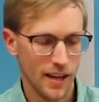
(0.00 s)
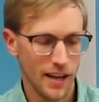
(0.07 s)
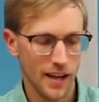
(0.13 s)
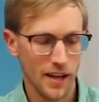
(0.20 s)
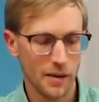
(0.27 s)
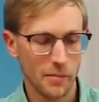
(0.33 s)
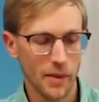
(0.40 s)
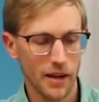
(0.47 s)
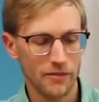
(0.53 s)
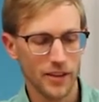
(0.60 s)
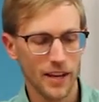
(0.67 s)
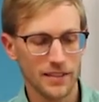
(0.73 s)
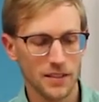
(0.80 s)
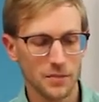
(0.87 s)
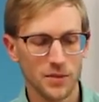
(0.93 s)
Um, I've
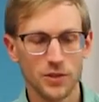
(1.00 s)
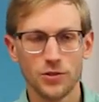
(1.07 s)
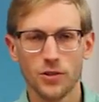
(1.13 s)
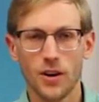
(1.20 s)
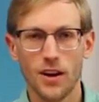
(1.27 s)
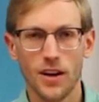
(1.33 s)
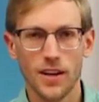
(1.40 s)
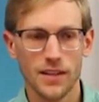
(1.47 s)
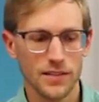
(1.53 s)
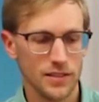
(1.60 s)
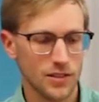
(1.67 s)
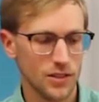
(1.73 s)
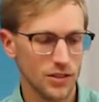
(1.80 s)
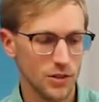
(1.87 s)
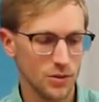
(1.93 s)
got some straws
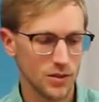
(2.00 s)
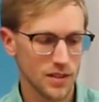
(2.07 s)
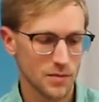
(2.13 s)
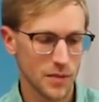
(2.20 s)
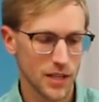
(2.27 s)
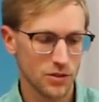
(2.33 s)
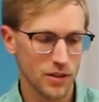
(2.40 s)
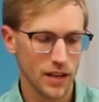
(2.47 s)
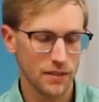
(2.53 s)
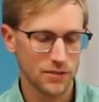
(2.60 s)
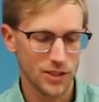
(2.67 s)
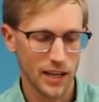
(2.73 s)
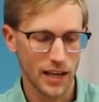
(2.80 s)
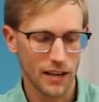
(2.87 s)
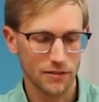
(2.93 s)
to use as my drive
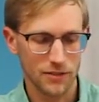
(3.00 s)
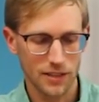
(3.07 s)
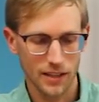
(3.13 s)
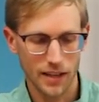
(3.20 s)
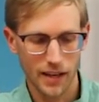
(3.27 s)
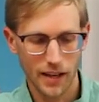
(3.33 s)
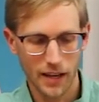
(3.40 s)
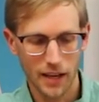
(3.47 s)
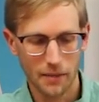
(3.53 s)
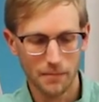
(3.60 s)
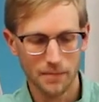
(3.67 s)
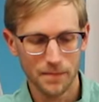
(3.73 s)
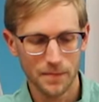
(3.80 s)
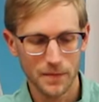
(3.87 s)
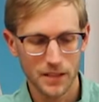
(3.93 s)
shaft,
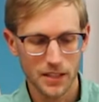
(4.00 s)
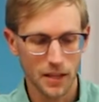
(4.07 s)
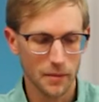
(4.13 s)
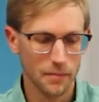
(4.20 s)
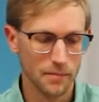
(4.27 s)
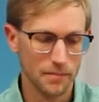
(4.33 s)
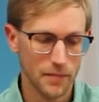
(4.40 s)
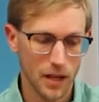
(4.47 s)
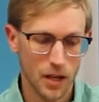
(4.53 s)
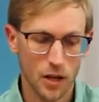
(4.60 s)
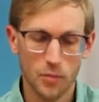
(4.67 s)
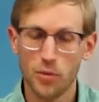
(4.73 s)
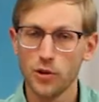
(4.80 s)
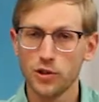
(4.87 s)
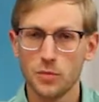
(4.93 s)
um, some
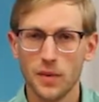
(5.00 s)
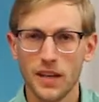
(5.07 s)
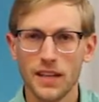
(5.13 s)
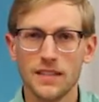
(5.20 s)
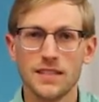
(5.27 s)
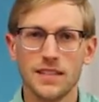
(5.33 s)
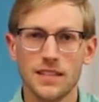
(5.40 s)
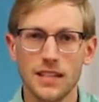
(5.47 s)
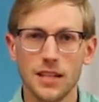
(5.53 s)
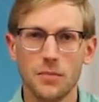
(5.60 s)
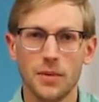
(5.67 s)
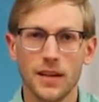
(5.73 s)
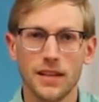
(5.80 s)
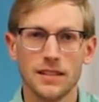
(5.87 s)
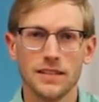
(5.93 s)
push pins and T
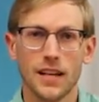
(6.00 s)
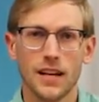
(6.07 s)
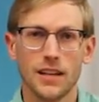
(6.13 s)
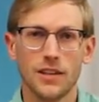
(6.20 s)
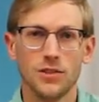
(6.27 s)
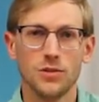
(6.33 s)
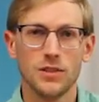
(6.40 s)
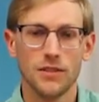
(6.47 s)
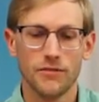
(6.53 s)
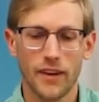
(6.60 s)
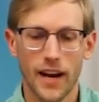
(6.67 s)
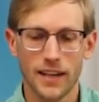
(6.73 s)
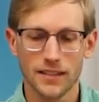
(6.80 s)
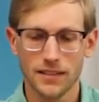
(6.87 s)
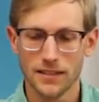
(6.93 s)
pins that I can use to
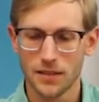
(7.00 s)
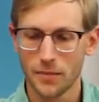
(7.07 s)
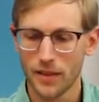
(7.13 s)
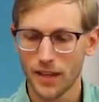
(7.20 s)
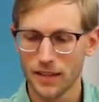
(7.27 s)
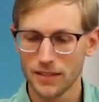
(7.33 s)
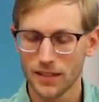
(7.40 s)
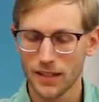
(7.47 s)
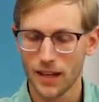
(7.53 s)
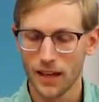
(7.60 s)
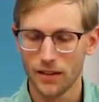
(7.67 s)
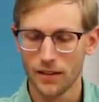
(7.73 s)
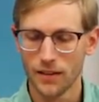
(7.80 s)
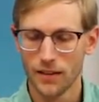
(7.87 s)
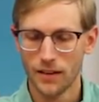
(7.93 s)
fasten some things
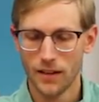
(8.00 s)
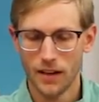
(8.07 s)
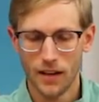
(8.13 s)
together.